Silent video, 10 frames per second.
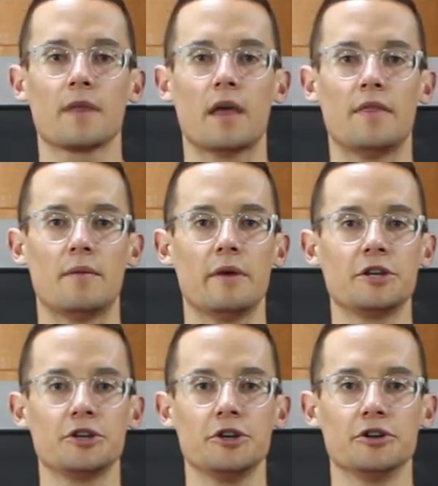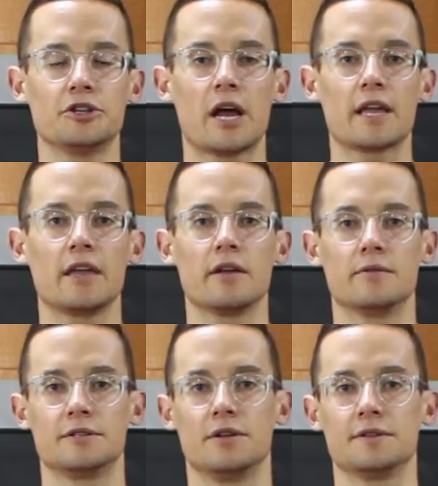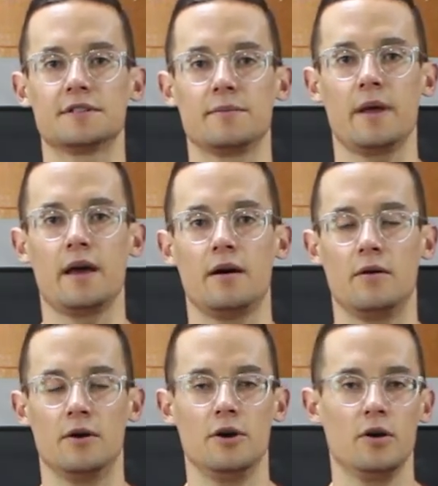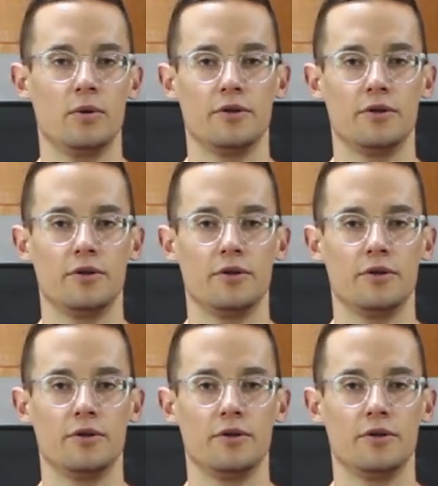And then make sure you're tracking your results somehow,